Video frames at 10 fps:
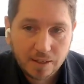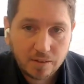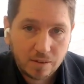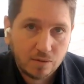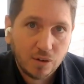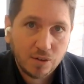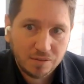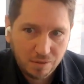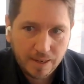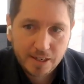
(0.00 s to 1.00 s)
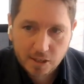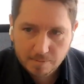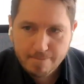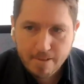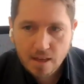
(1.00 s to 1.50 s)
based on false
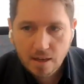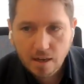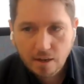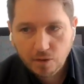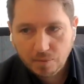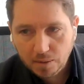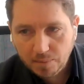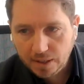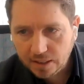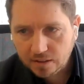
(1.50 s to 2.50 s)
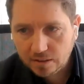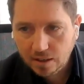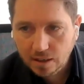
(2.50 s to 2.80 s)
information uh, from the police